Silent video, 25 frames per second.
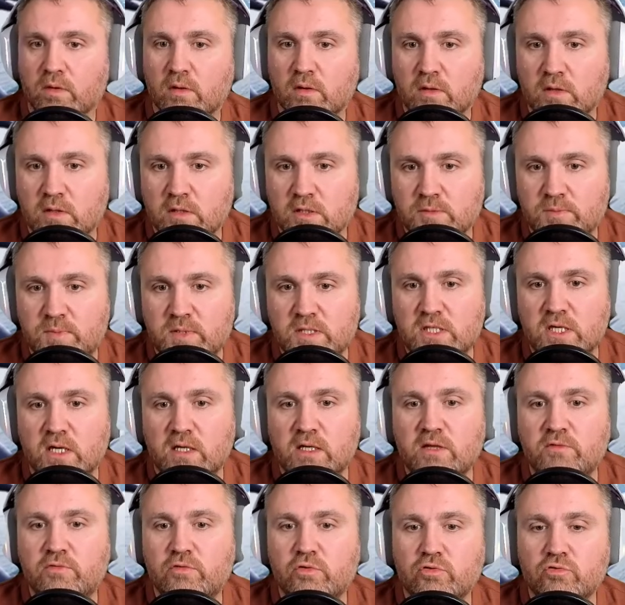Especially
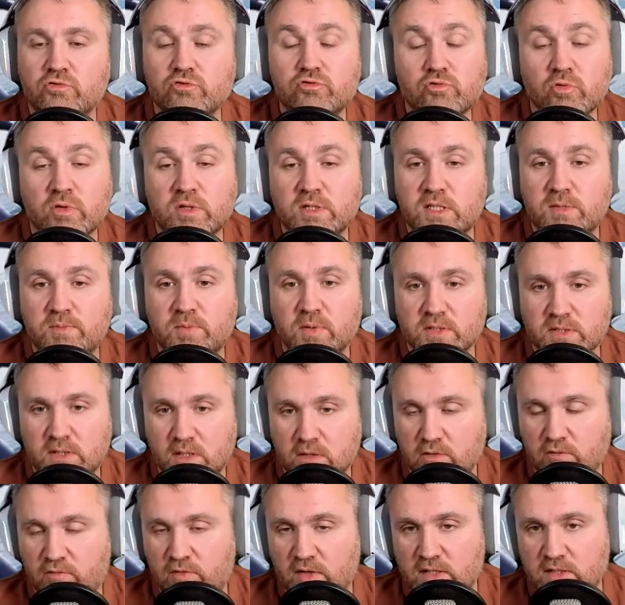if you use 20%
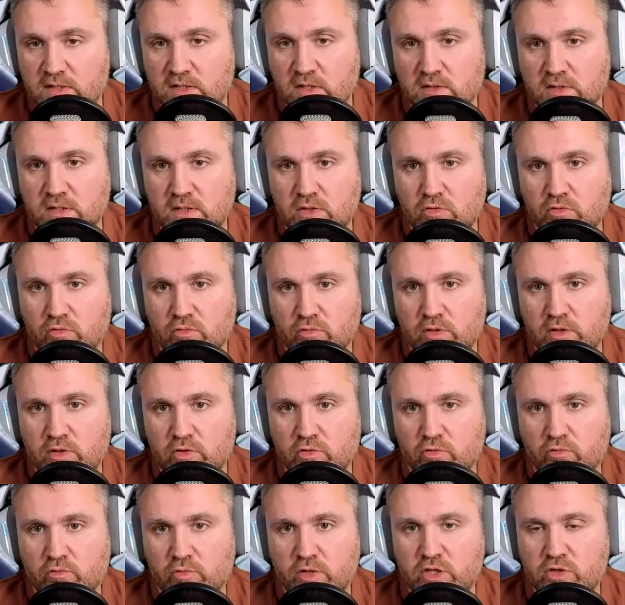of lancers in
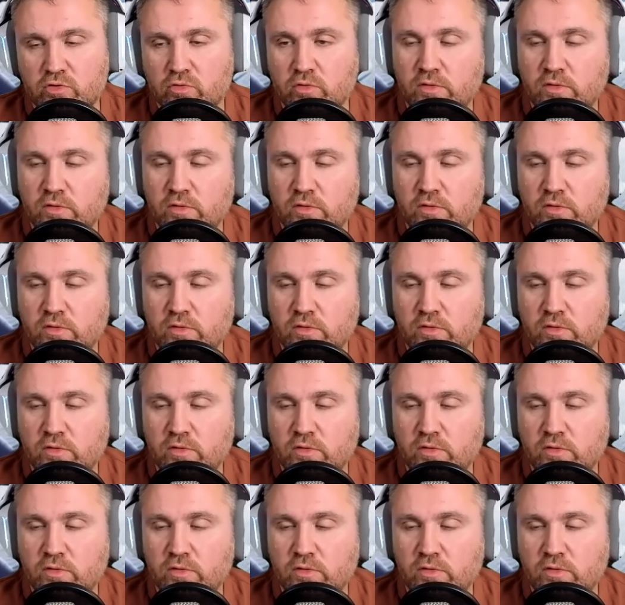your ratio.